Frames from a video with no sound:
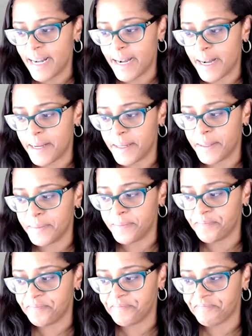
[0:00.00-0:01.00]

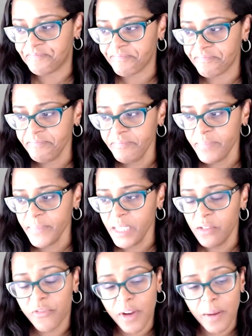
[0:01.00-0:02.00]
Um,
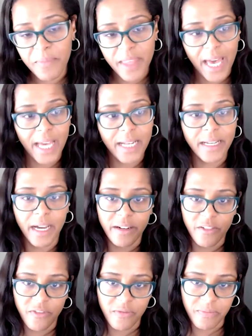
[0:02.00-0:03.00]
from that kind
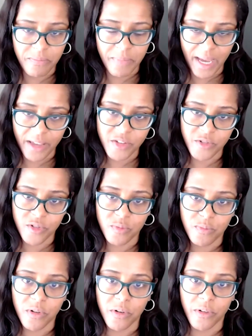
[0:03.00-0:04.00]
of master's
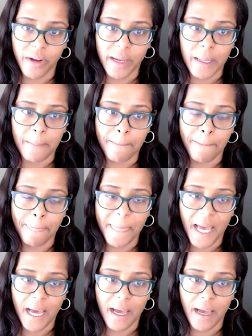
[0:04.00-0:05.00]
program,
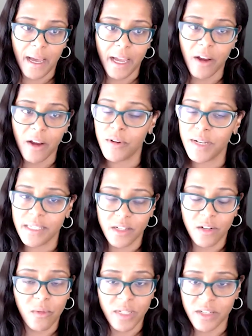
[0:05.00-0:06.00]
uh, I always
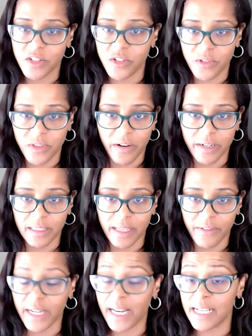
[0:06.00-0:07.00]
still wanted to do the
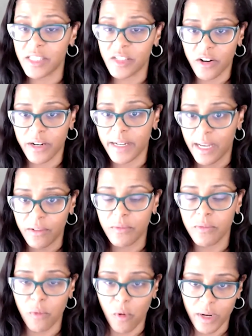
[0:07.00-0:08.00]
articling, right? I started
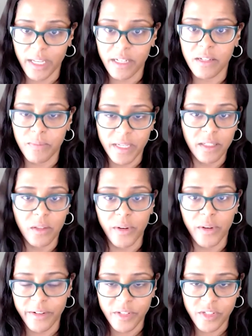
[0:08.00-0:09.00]
out wanting to be a
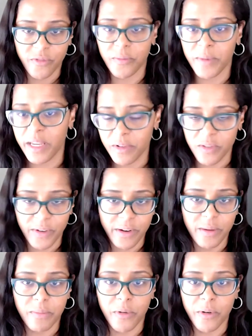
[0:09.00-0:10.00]
lawyer. So for me, it was
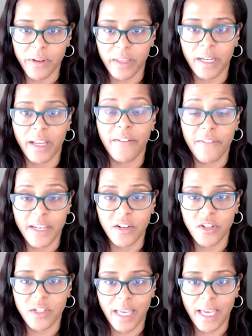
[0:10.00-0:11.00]
very important that I
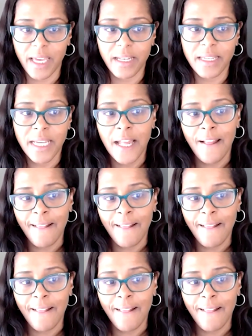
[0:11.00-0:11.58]
finished that.